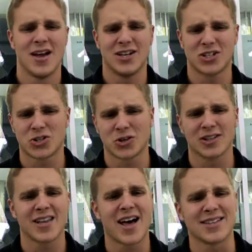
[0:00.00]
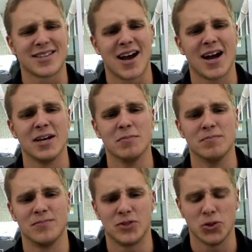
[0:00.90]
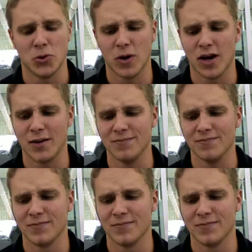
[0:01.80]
It just took a lot of time to